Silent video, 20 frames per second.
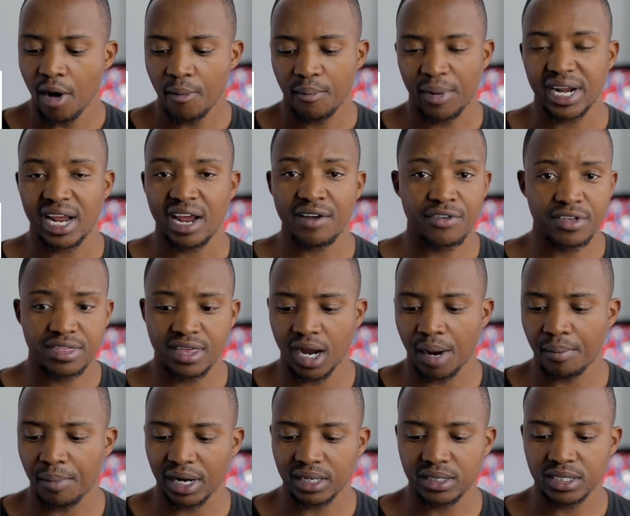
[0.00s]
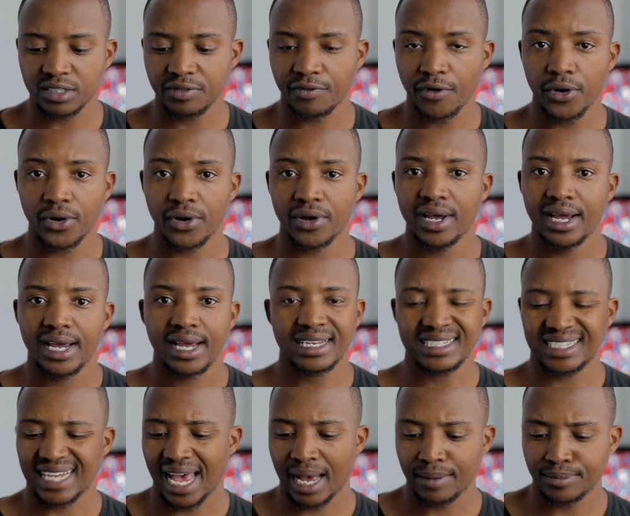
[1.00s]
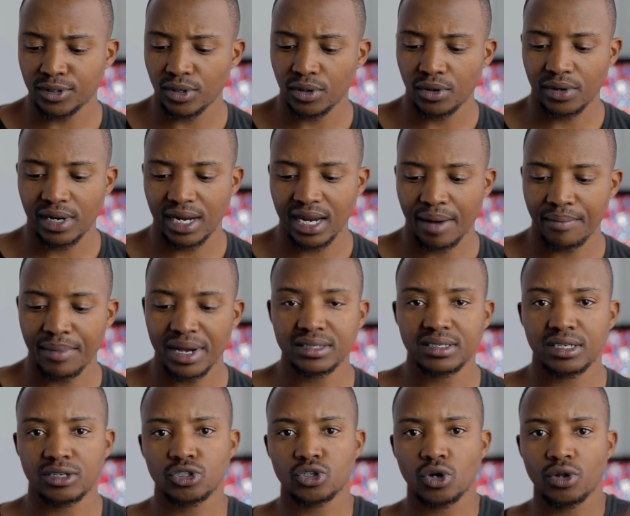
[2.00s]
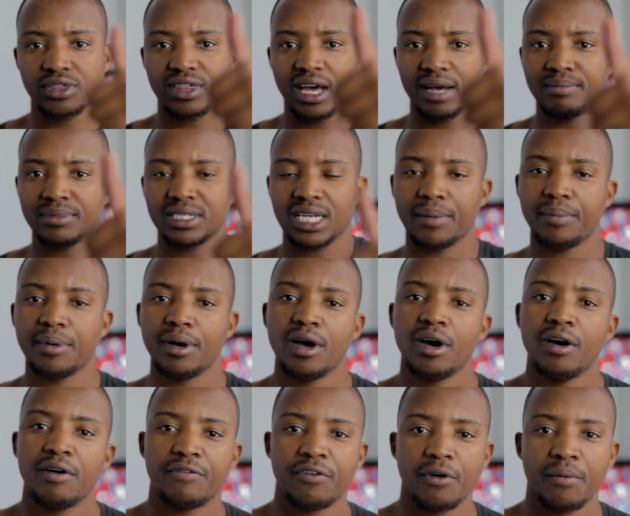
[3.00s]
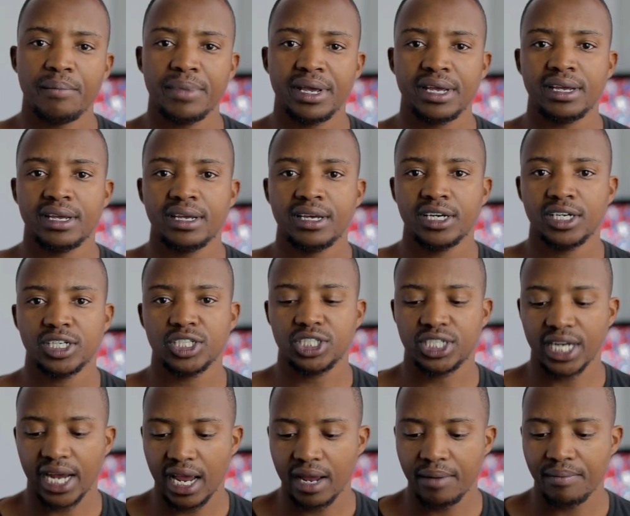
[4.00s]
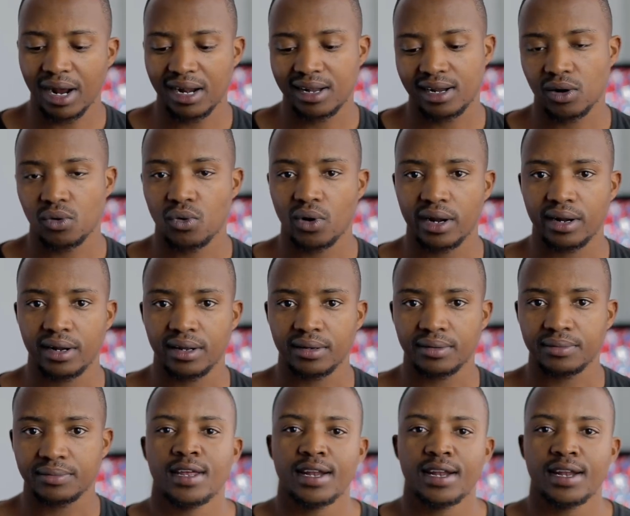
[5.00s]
But everything about this photo is absolutely amazing. So thumbs up for me, Jay Mahlakwane.